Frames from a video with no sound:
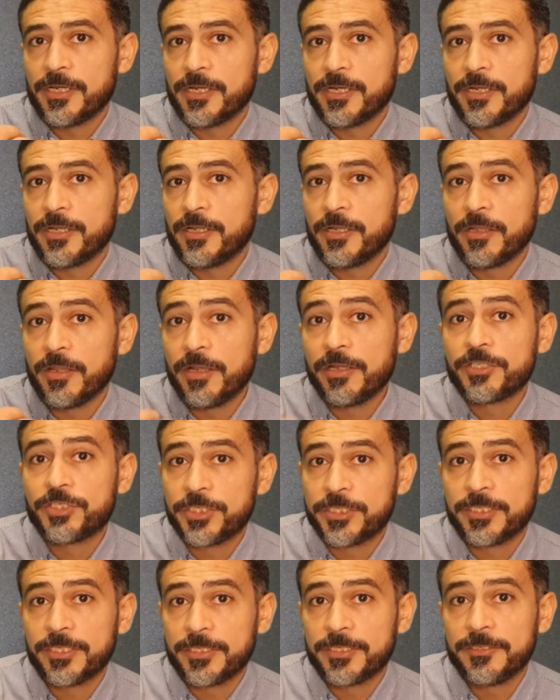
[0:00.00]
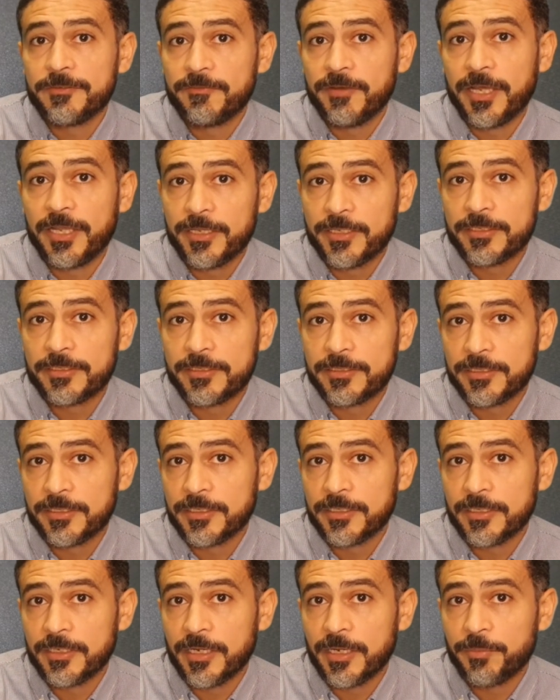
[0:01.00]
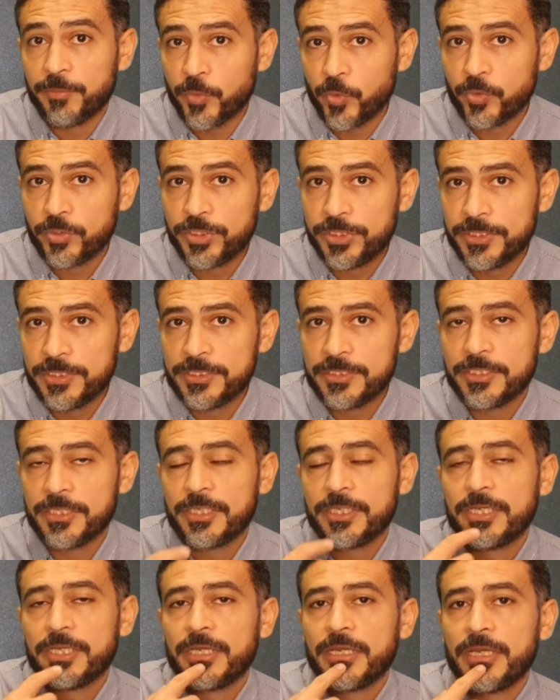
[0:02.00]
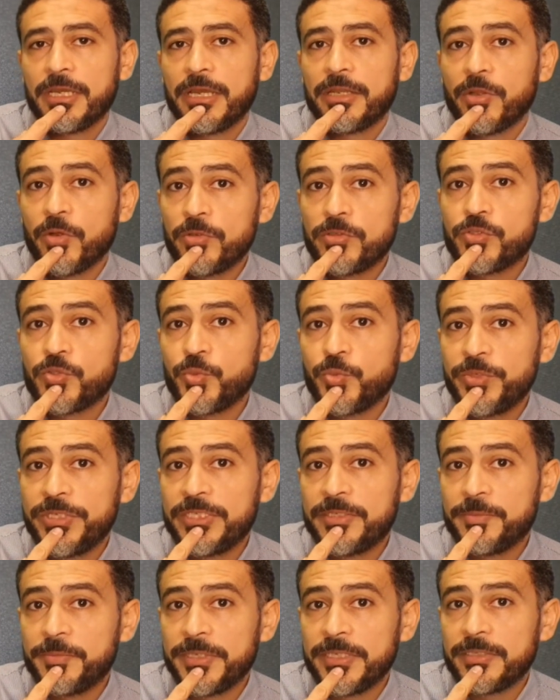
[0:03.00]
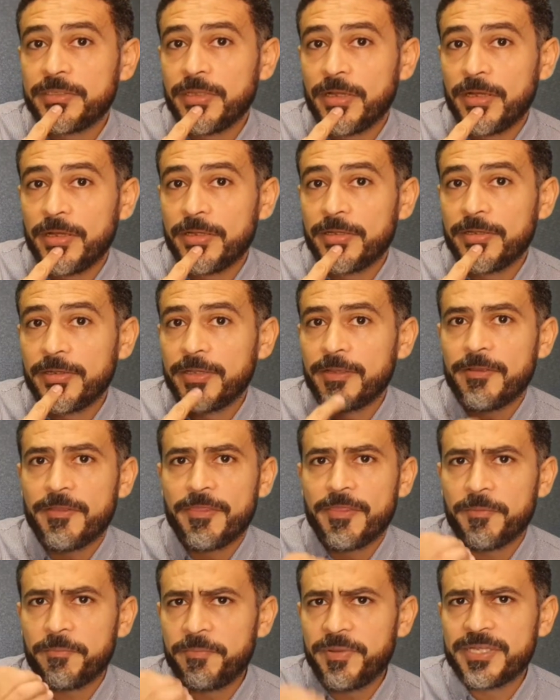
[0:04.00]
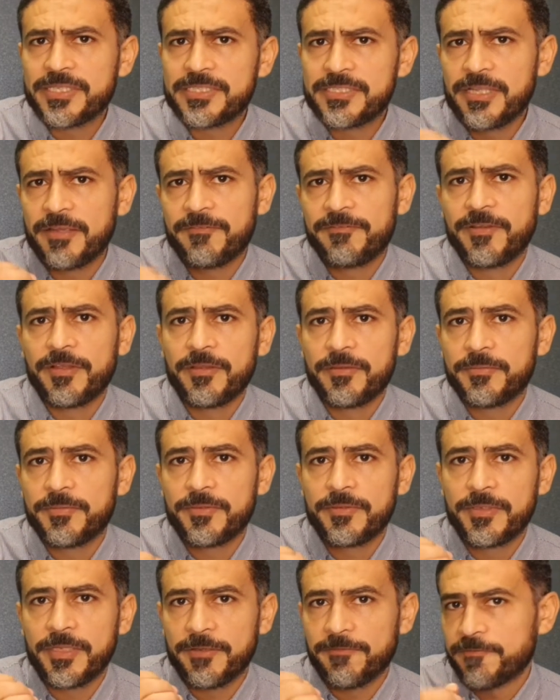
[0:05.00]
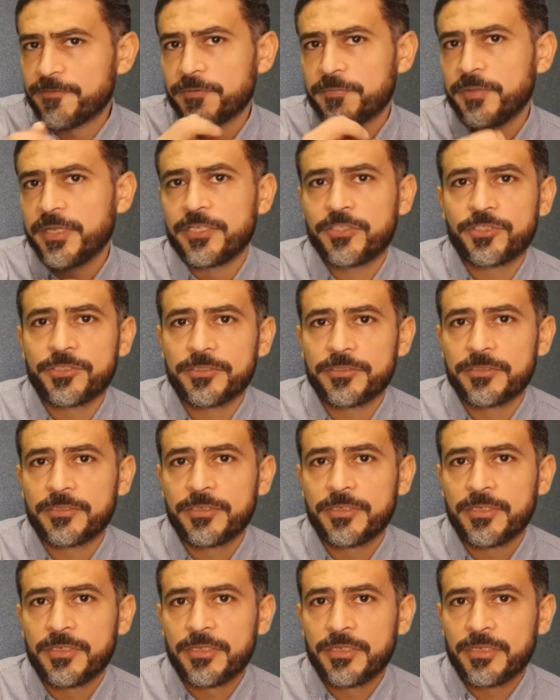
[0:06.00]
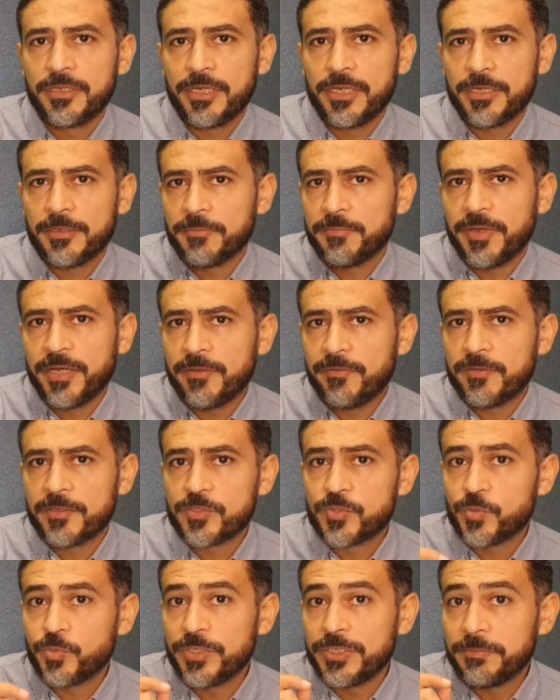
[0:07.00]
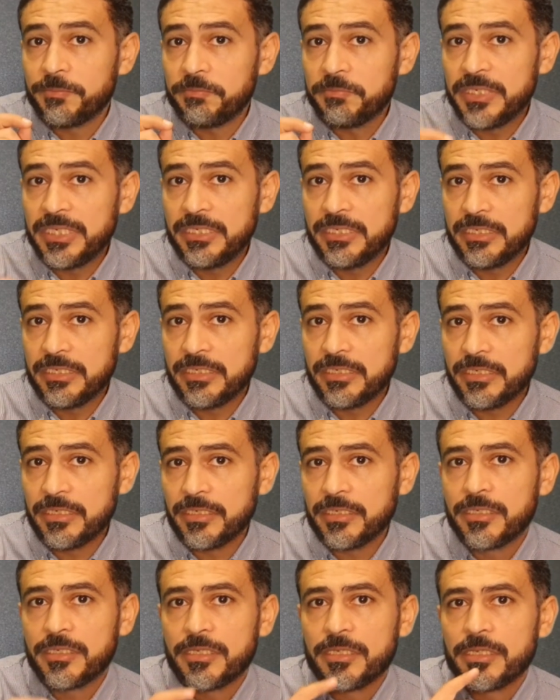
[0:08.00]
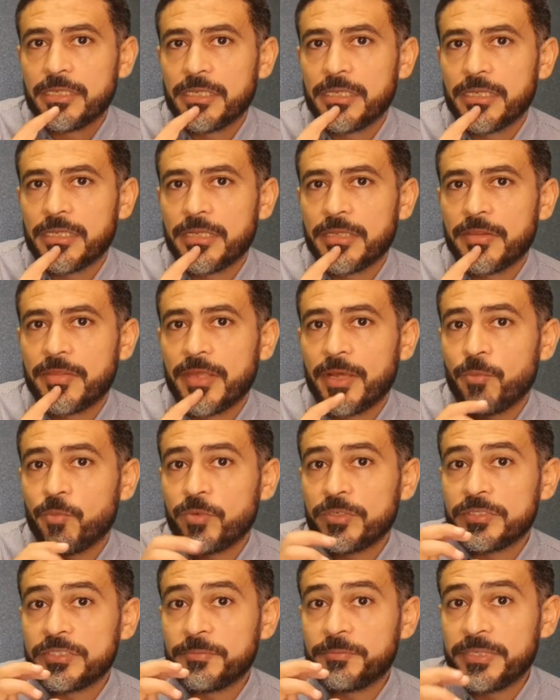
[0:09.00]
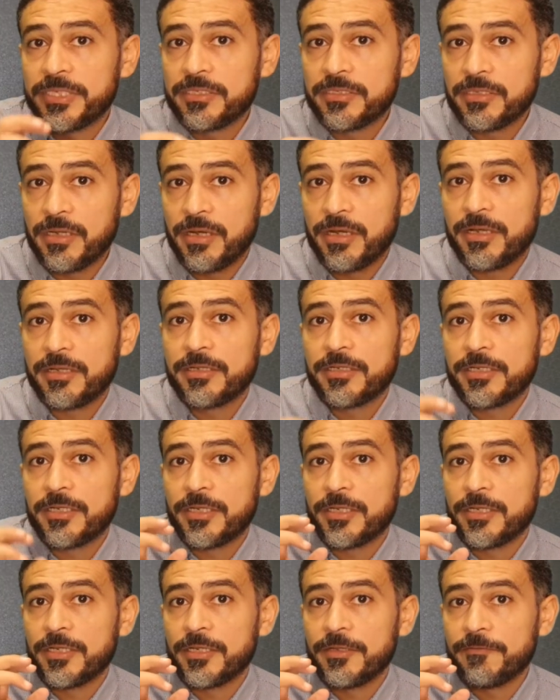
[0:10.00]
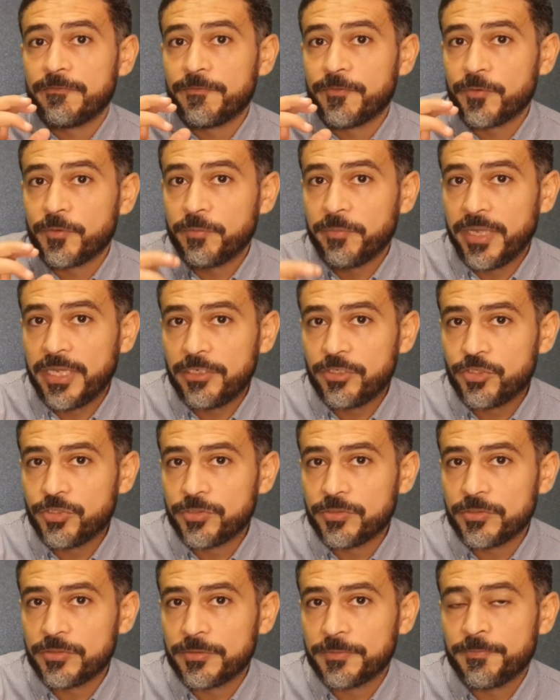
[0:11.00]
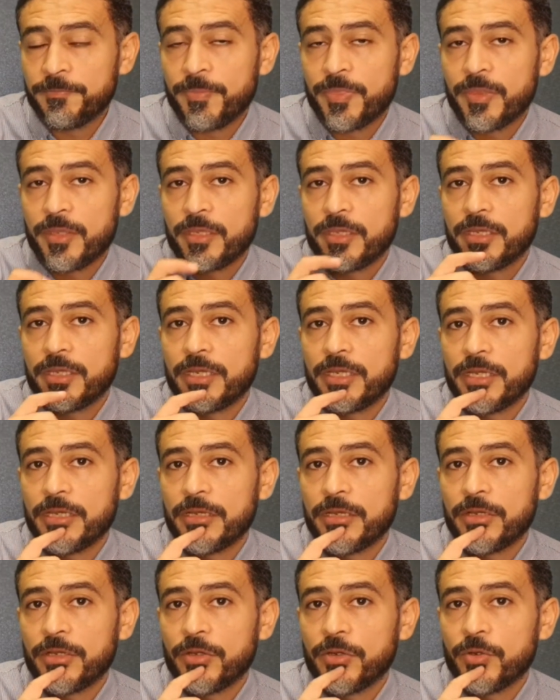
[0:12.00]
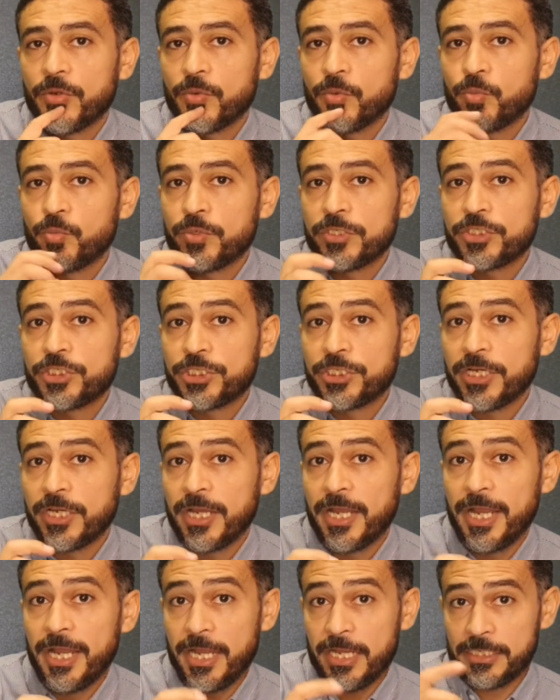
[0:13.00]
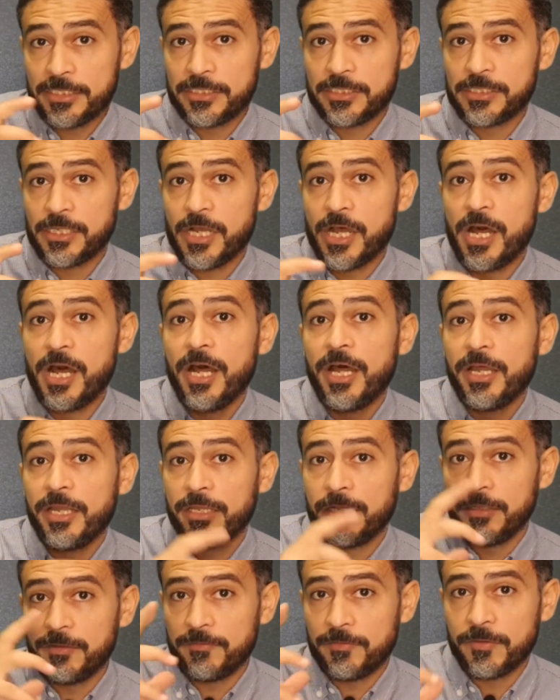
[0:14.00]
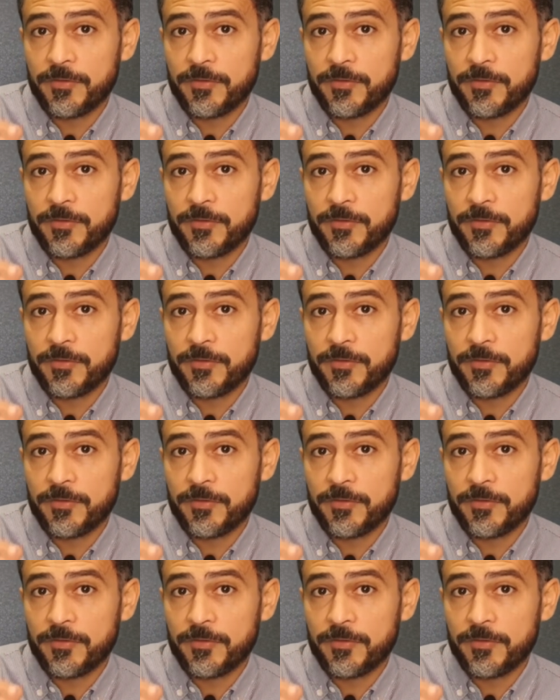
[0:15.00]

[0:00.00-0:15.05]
logically valid approaches, and also we depend on the best available information. And by this we mean that we depend on information which has high level of